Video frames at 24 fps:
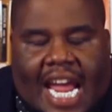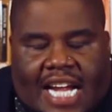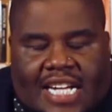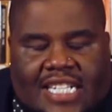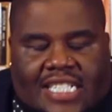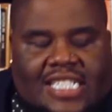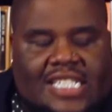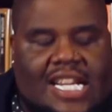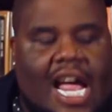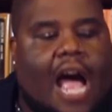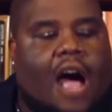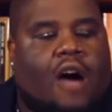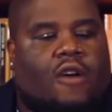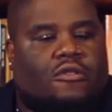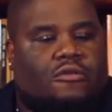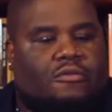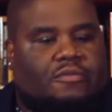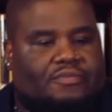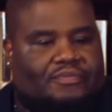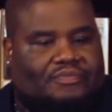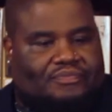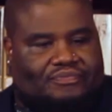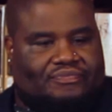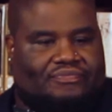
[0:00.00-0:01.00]
So,
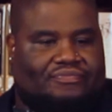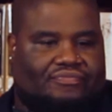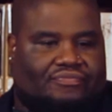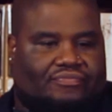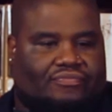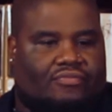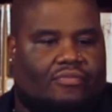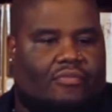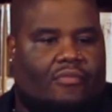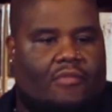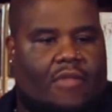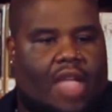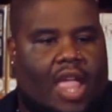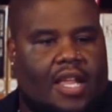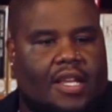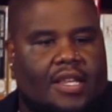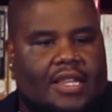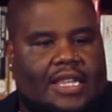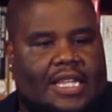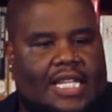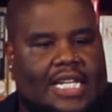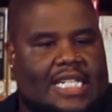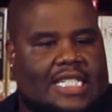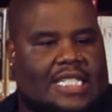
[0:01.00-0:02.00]

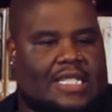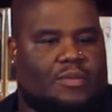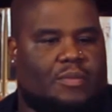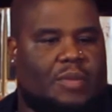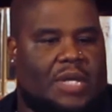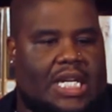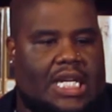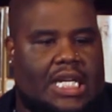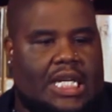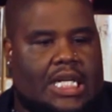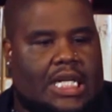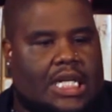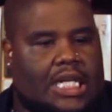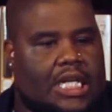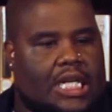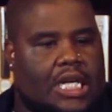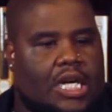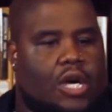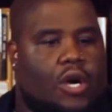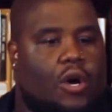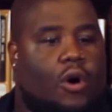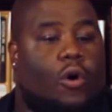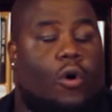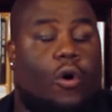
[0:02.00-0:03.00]
this week,
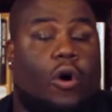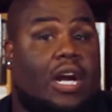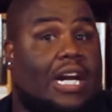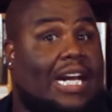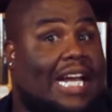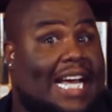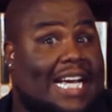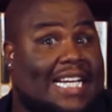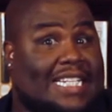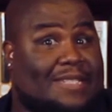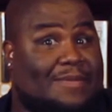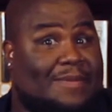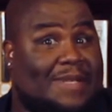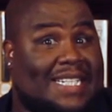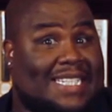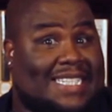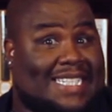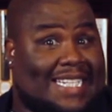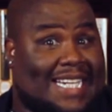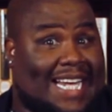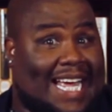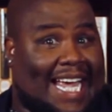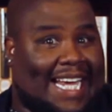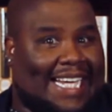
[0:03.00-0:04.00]
or last week
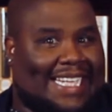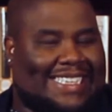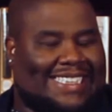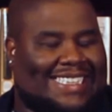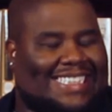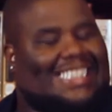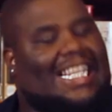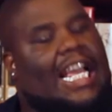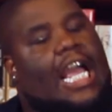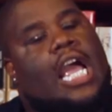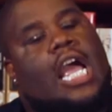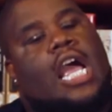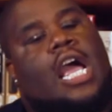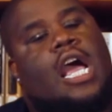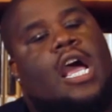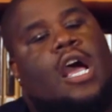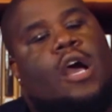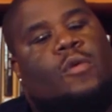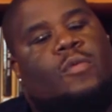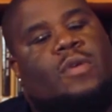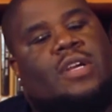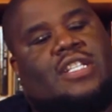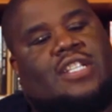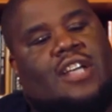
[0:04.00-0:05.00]
tonight,
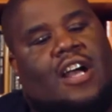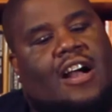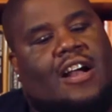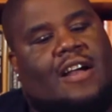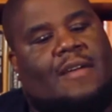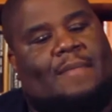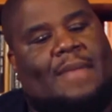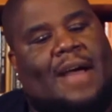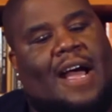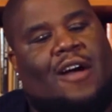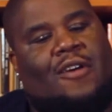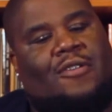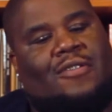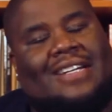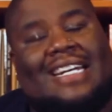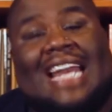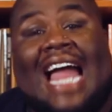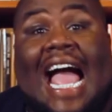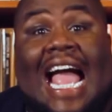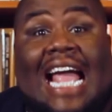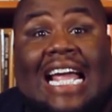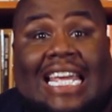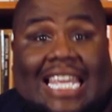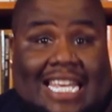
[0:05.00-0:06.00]
we talk about
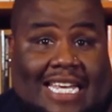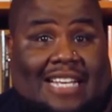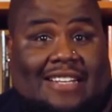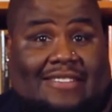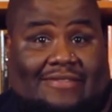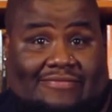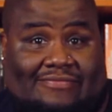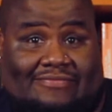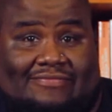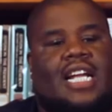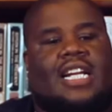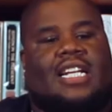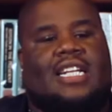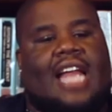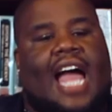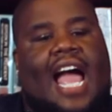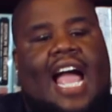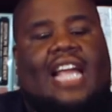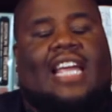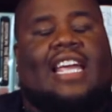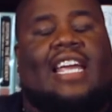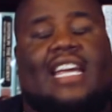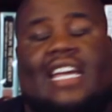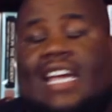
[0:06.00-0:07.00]
Nike.
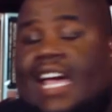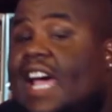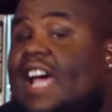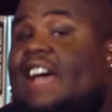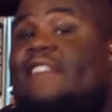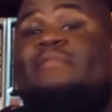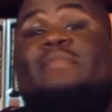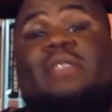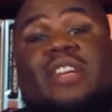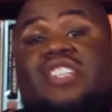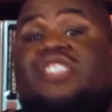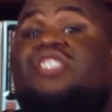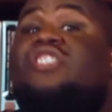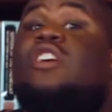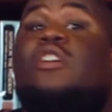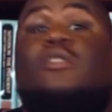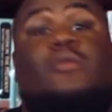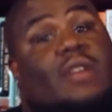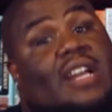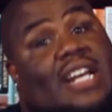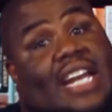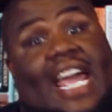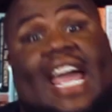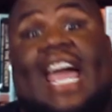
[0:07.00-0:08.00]
Nike have been
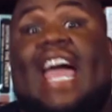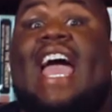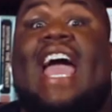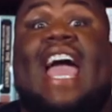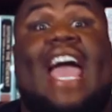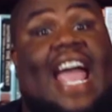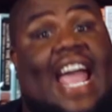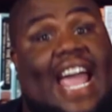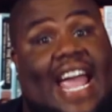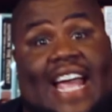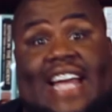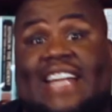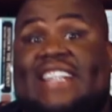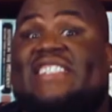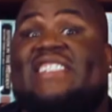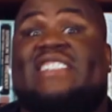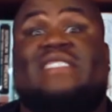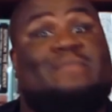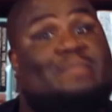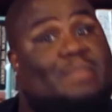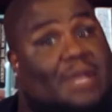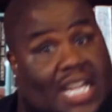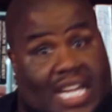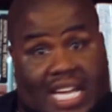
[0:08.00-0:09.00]
showing their
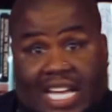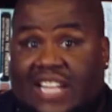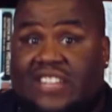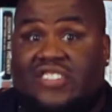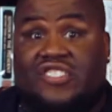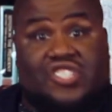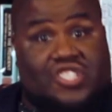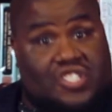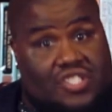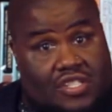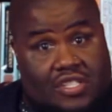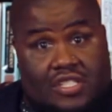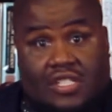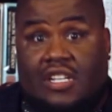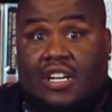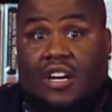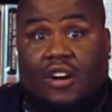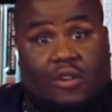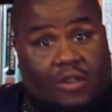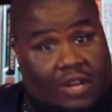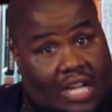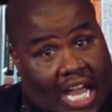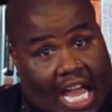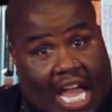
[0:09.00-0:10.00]
ass, bitch.
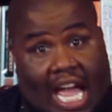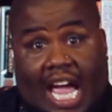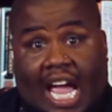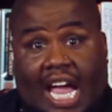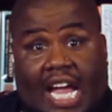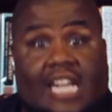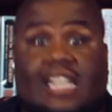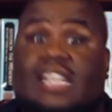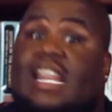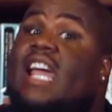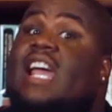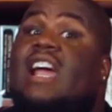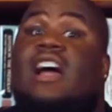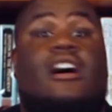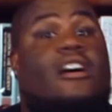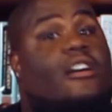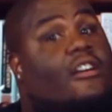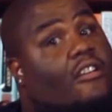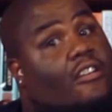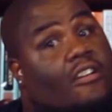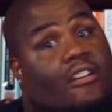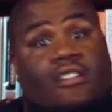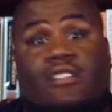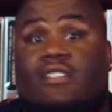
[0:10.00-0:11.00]
Okay, they are
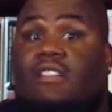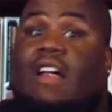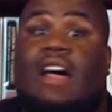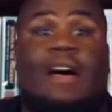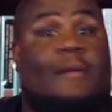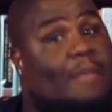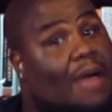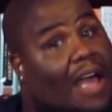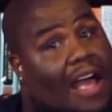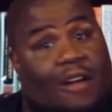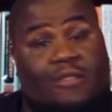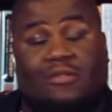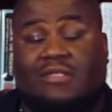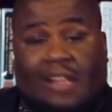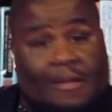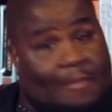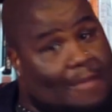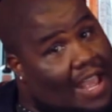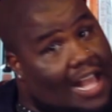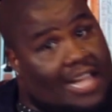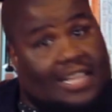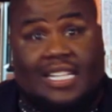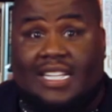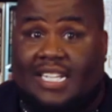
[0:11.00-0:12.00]
all about the
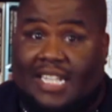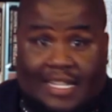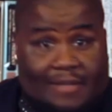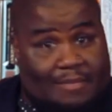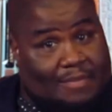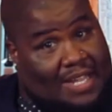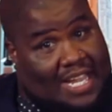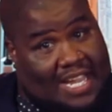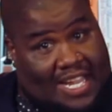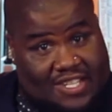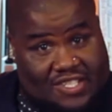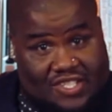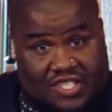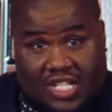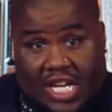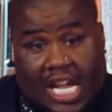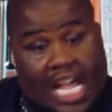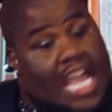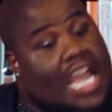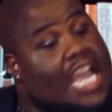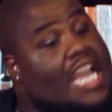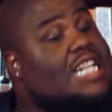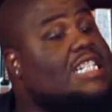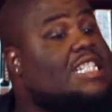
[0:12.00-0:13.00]
melanin, bitch.
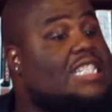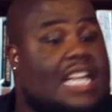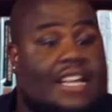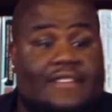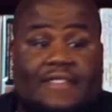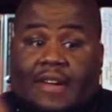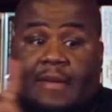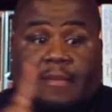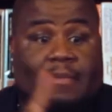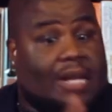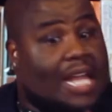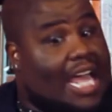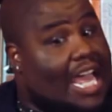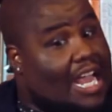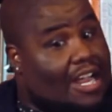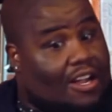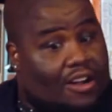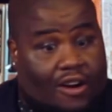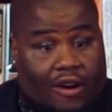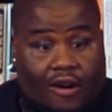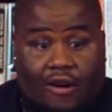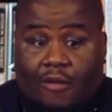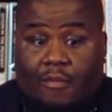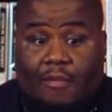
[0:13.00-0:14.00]
It's giving black
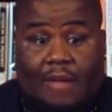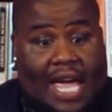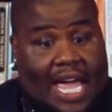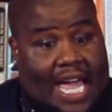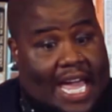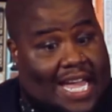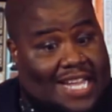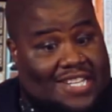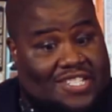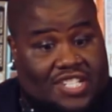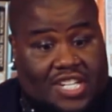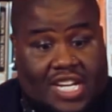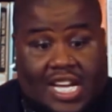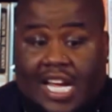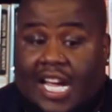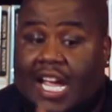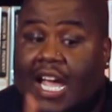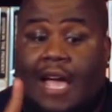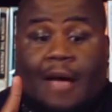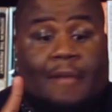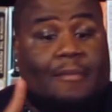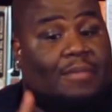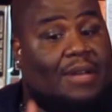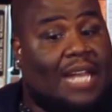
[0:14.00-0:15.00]
girl
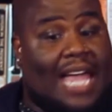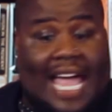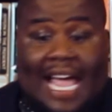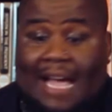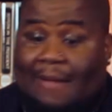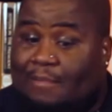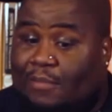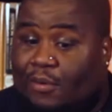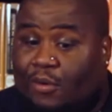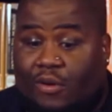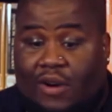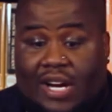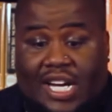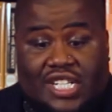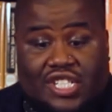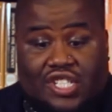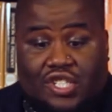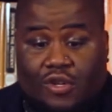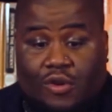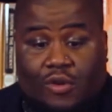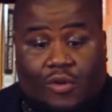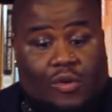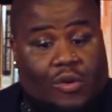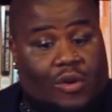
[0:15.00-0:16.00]
magic, black boy
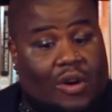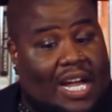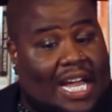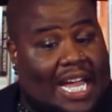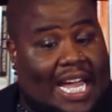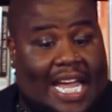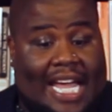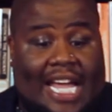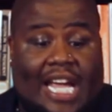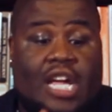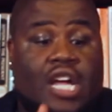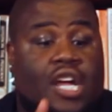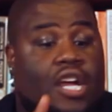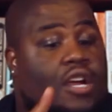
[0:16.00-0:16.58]
joy,